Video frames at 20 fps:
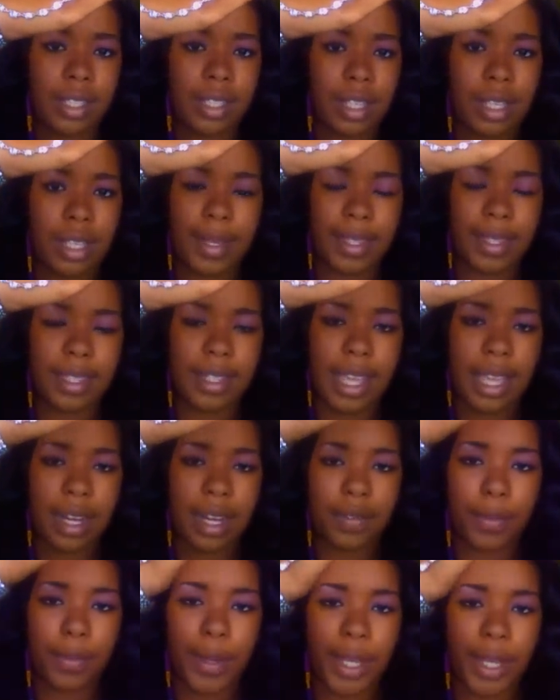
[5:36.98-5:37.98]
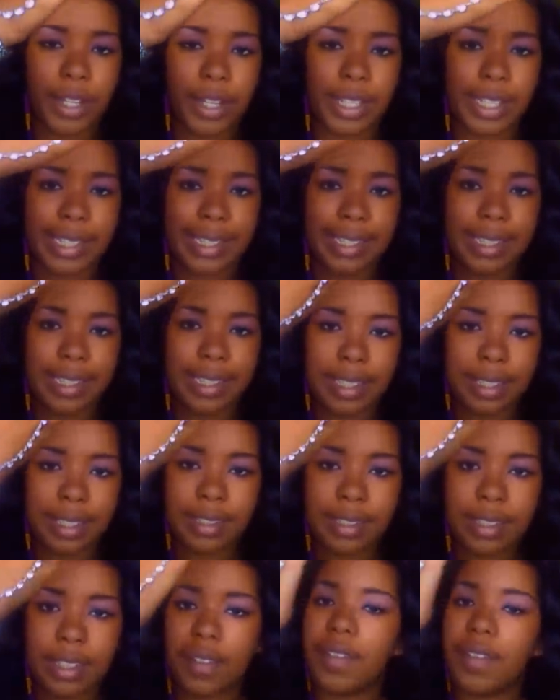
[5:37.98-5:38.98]
Tell you about the Native Americans
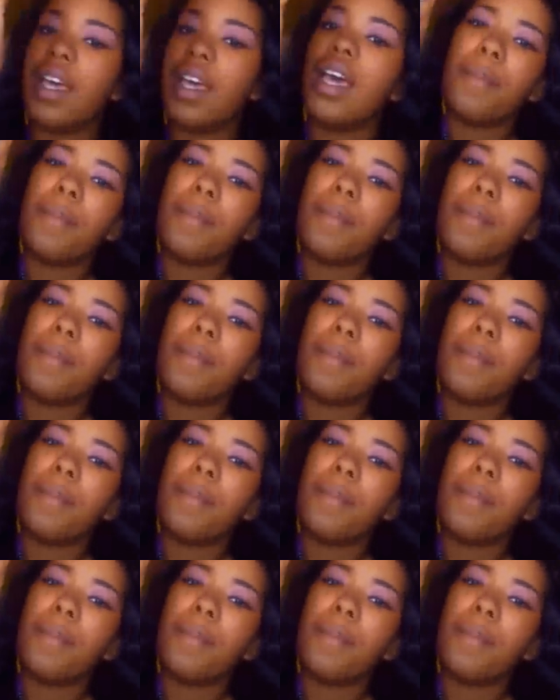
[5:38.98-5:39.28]
and stuff.